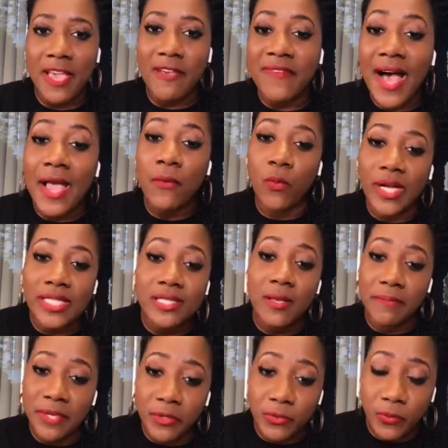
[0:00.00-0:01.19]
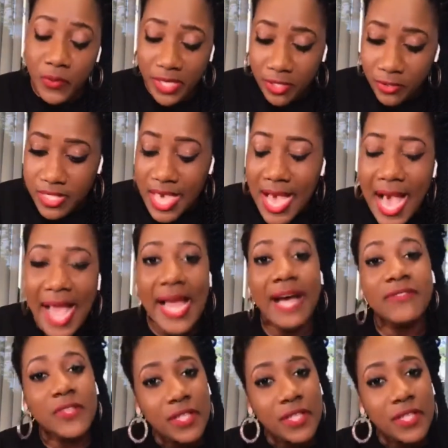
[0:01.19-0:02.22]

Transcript: if I want to build wealth, I have to